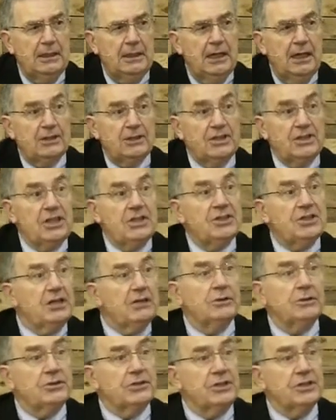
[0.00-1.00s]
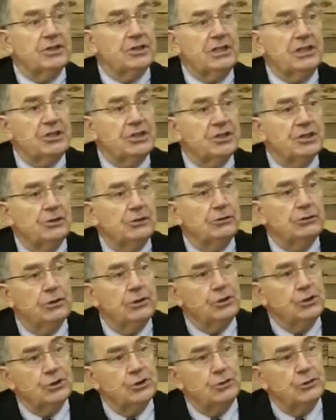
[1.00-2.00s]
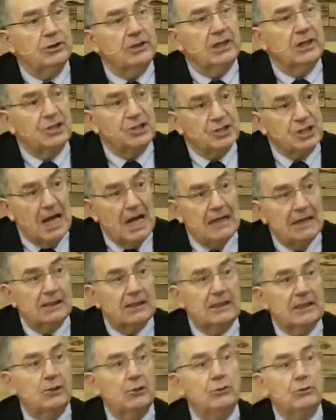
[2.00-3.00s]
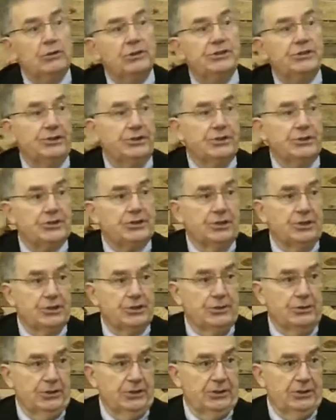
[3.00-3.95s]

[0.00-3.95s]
and as he tells us, he's still not sure exactly who it is that's going